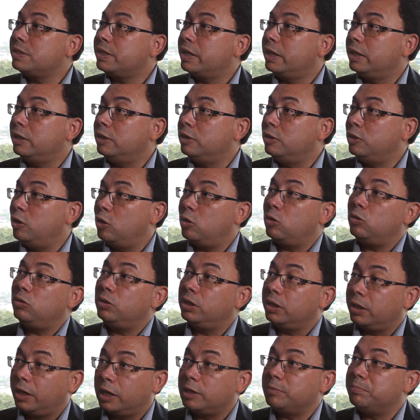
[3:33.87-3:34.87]
can not
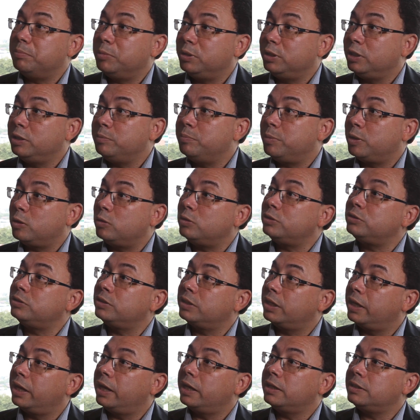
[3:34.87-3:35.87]
only get money but also
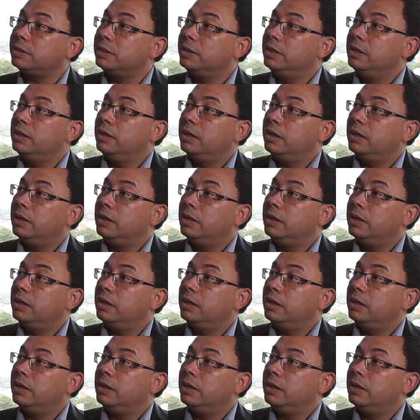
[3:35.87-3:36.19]
get